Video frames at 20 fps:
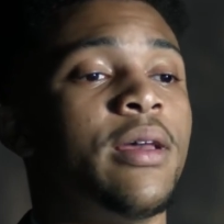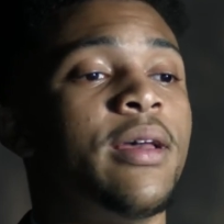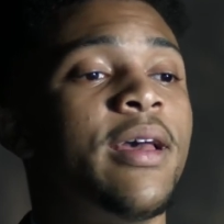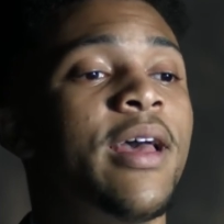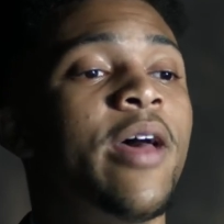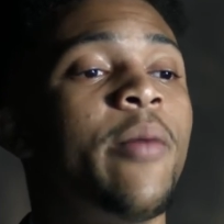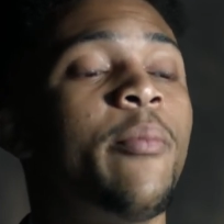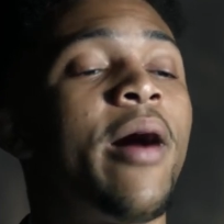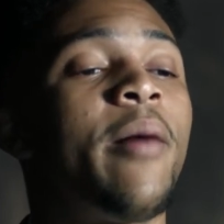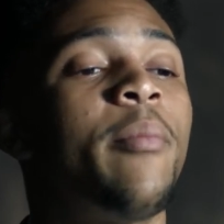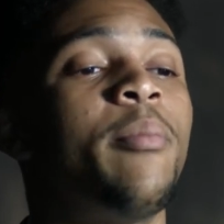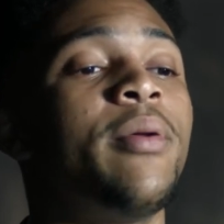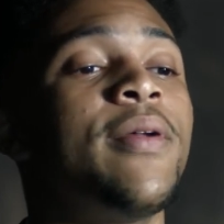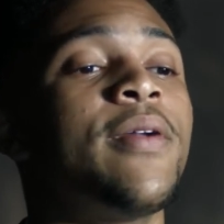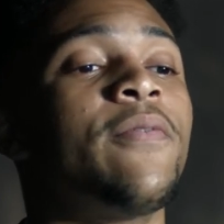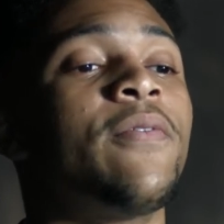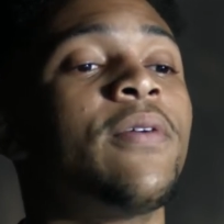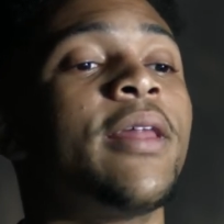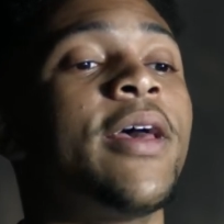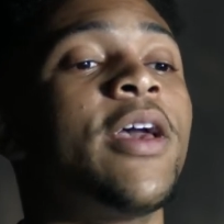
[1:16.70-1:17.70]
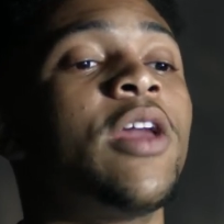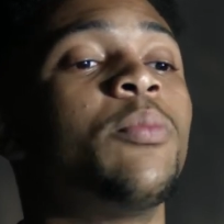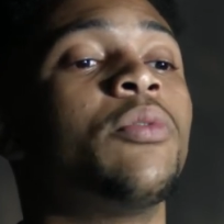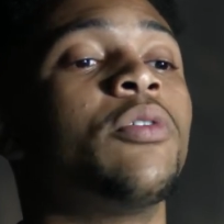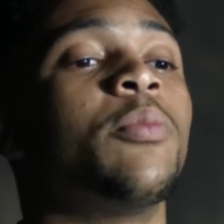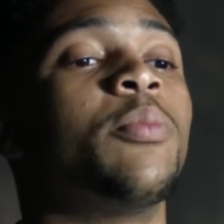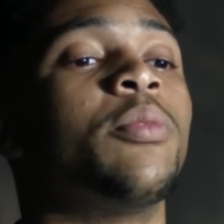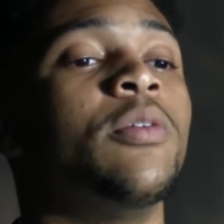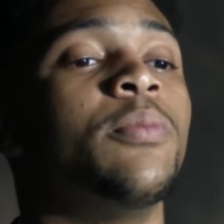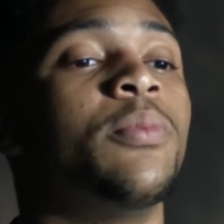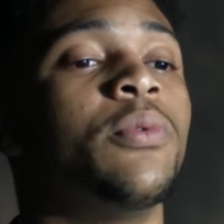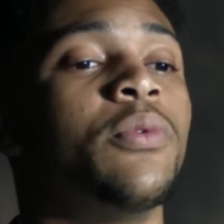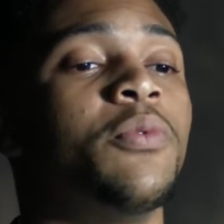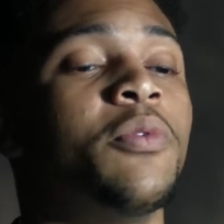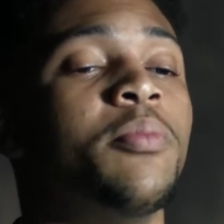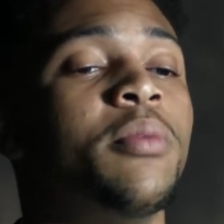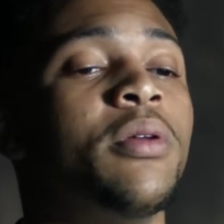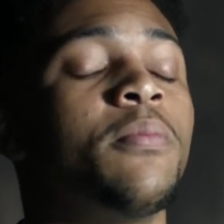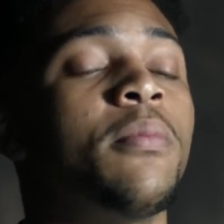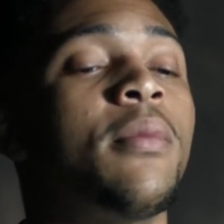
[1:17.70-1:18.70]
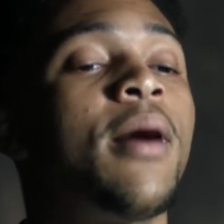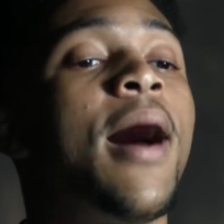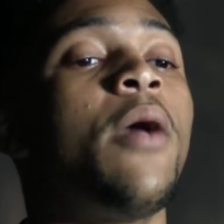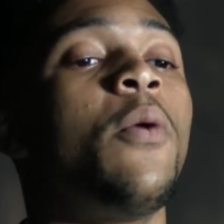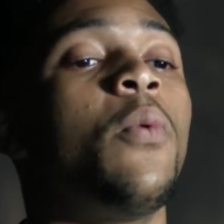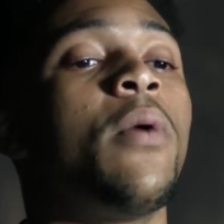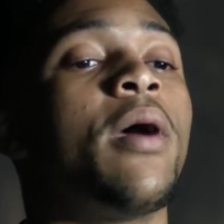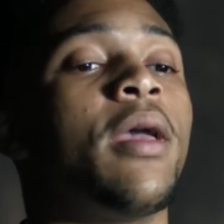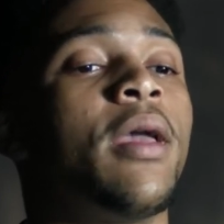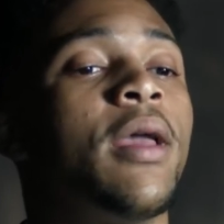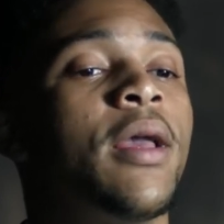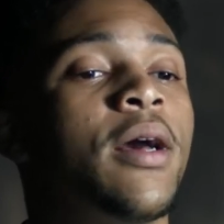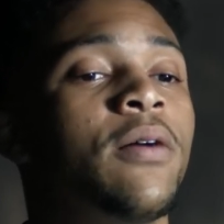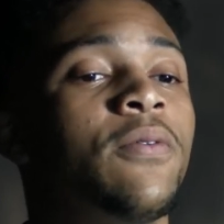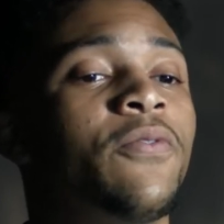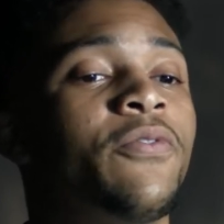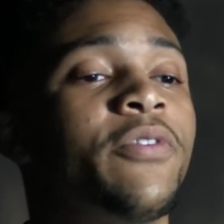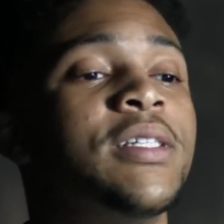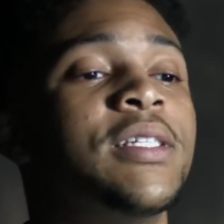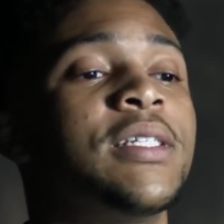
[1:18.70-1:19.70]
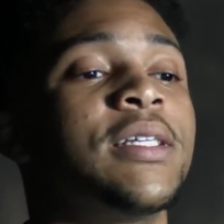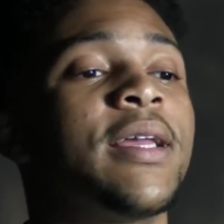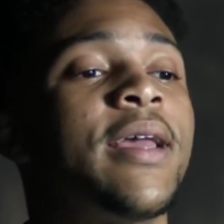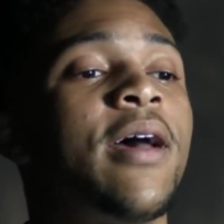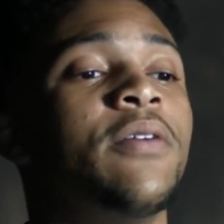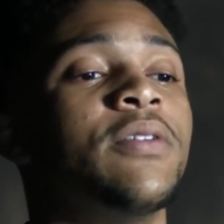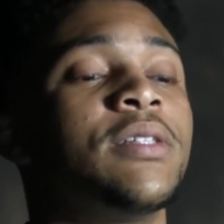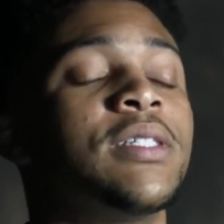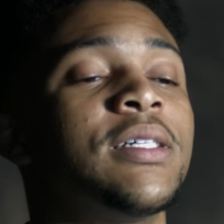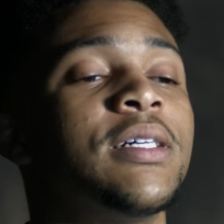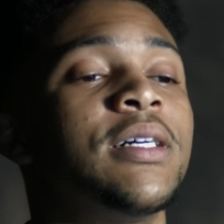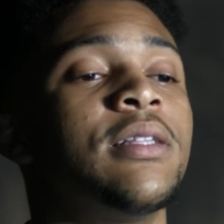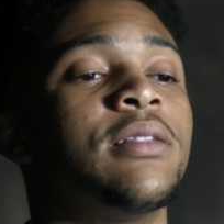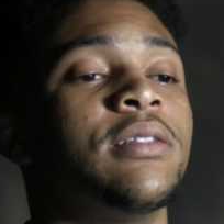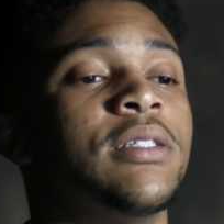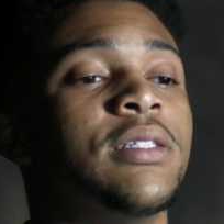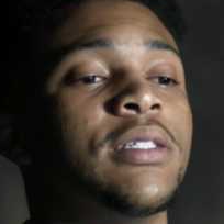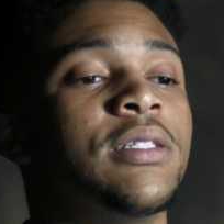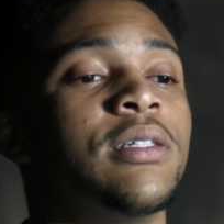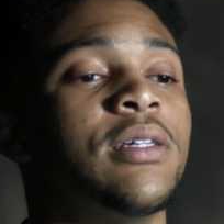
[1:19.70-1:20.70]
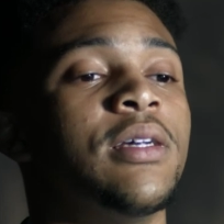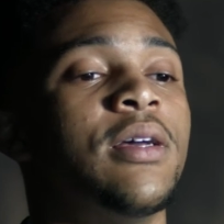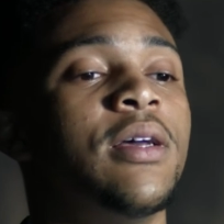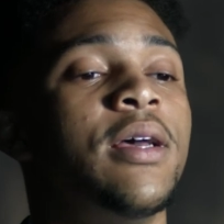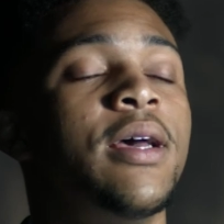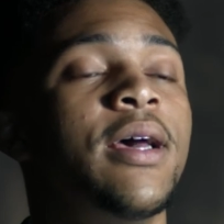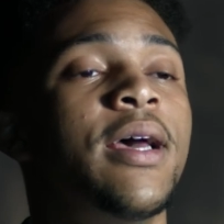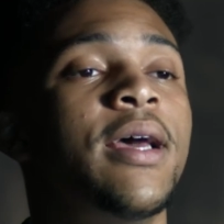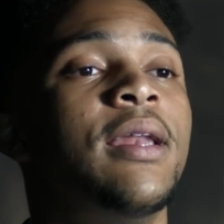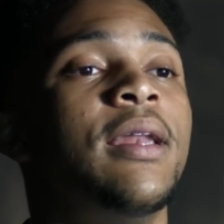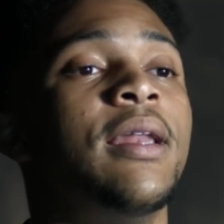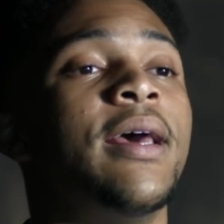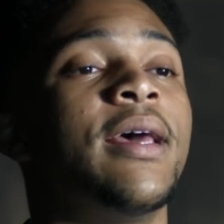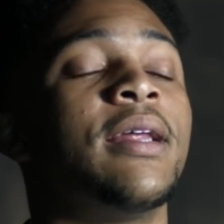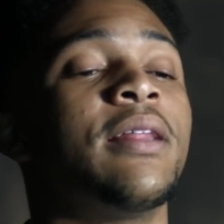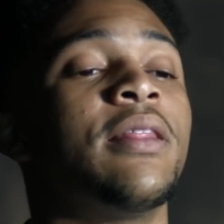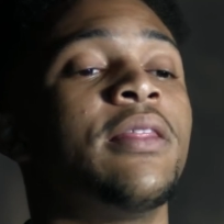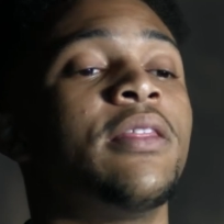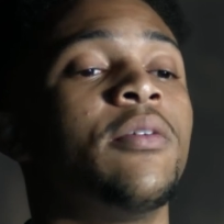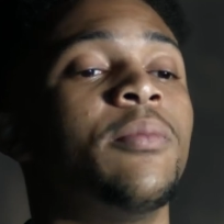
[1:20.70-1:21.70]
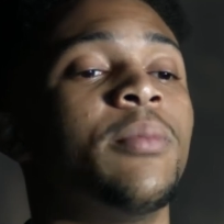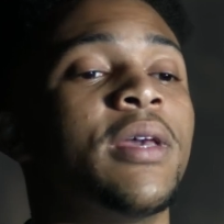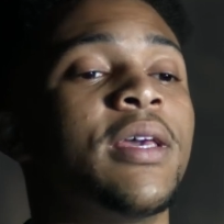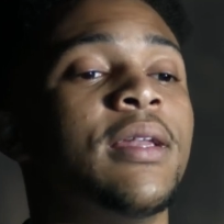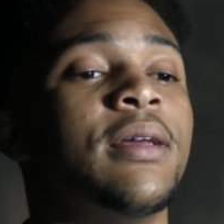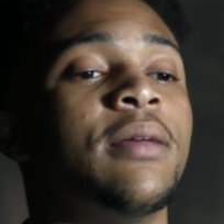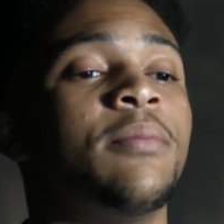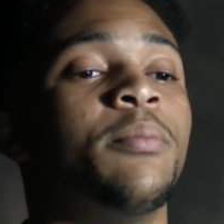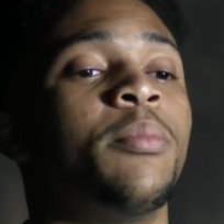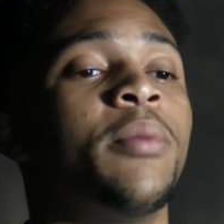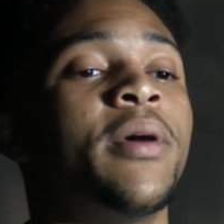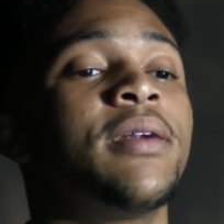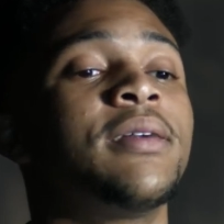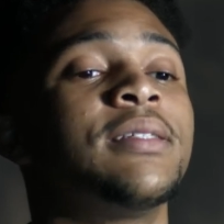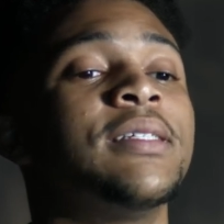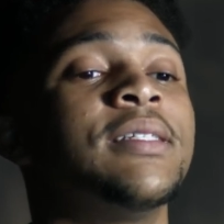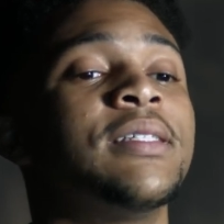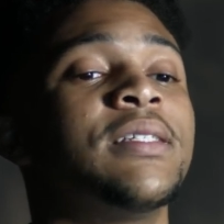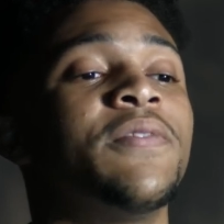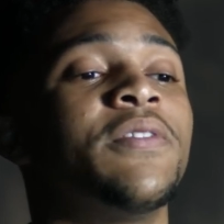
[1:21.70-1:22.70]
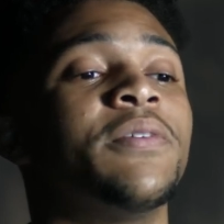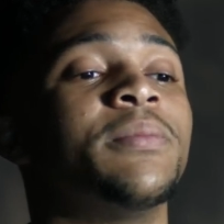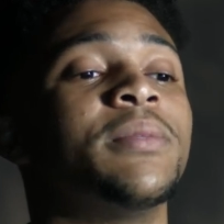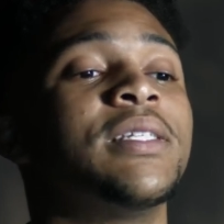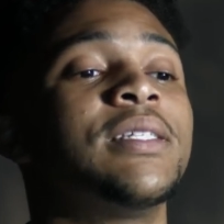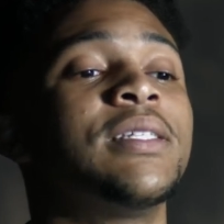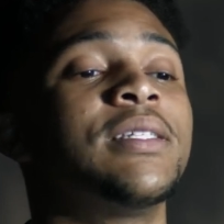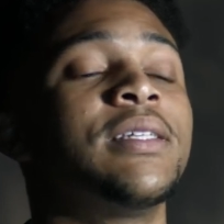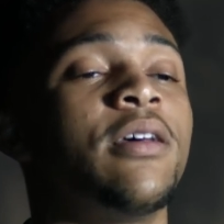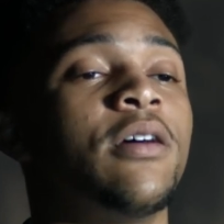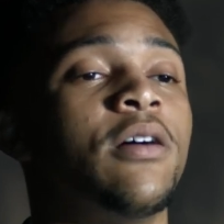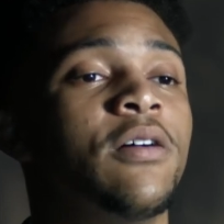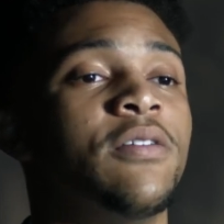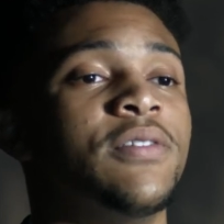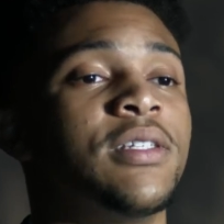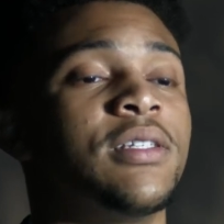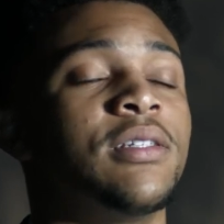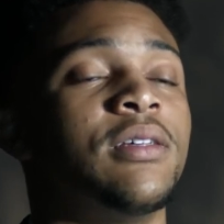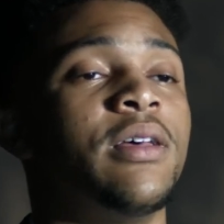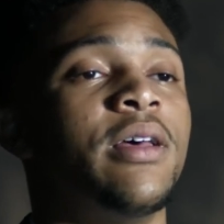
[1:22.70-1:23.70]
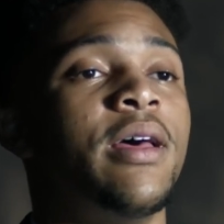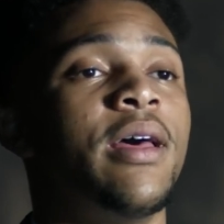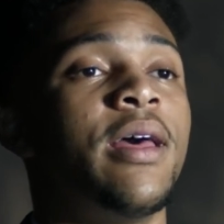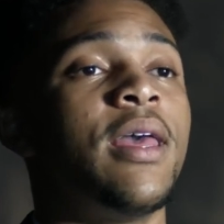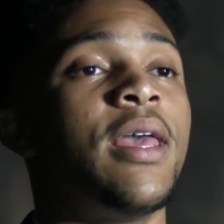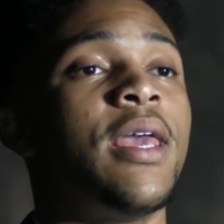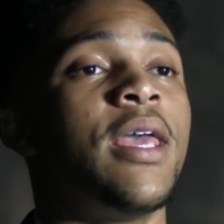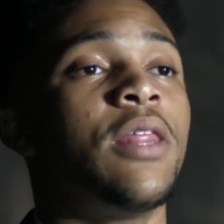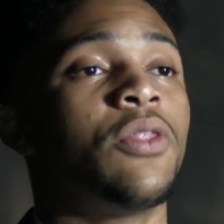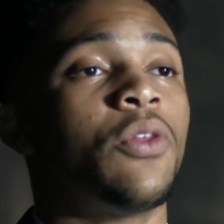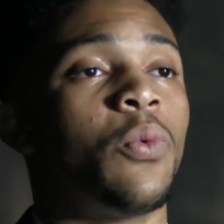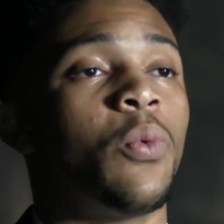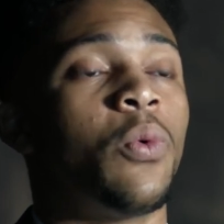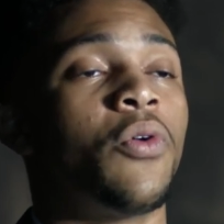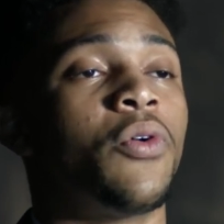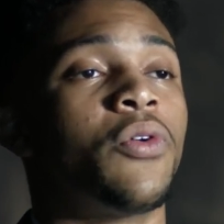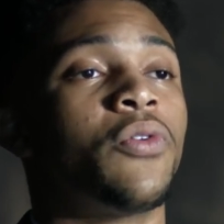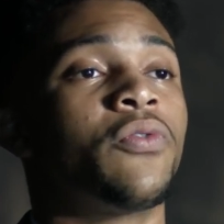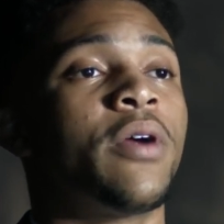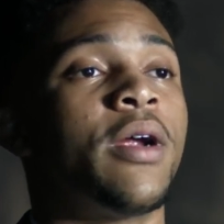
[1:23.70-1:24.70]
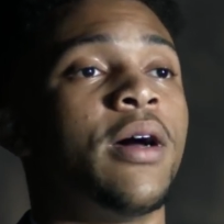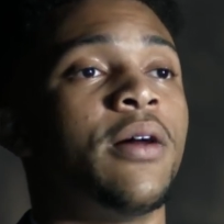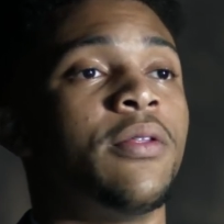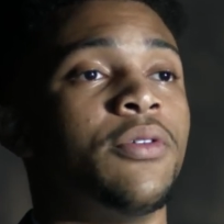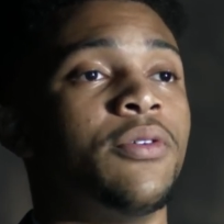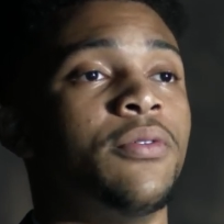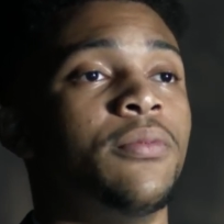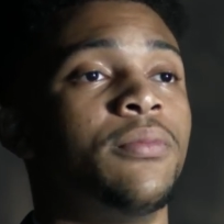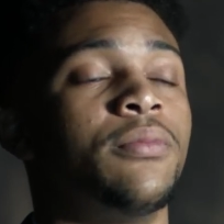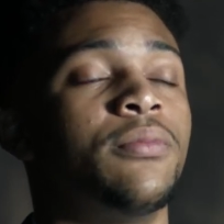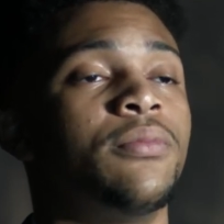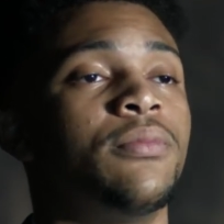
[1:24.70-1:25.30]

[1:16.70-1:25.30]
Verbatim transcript: And by being relatable to people would be my way of reaching out to others and letting them get a better sense of themselves and the world around them.